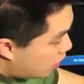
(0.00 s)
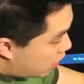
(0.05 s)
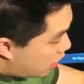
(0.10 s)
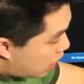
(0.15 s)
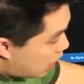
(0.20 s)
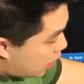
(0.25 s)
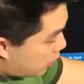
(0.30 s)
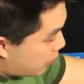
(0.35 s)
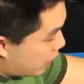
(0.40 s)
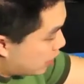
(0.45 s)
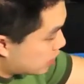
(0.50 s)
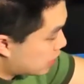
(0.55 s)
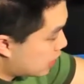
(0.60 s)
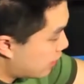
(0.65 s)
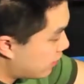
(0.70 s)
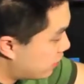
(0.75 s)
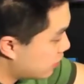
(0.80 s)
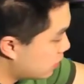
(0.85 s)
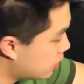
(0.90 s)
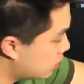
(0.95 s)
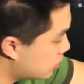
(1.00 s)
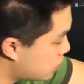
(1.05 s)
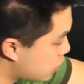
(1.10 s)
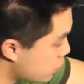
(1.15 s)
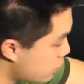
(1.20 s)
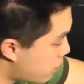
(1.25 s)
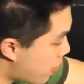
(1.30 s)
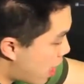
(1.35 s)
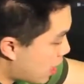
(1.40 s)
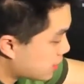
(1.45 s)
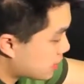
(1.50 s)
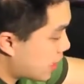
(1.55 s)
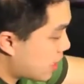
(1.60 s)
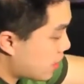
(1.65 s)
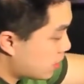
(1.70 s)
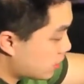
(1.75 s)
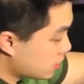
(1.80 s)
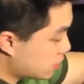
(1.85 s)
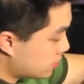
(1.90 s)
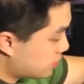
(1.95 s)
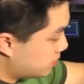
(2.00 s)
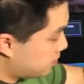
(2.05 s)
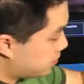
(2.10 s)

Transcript: And we also have 2 box dials.